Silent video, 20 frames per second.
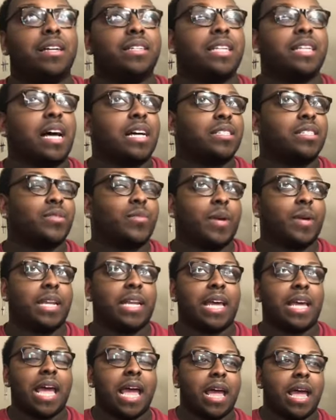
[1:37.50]
Dr.
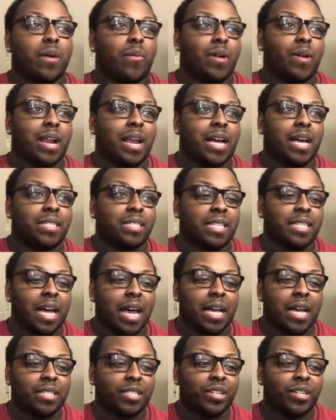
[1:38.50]
Wendy had went outside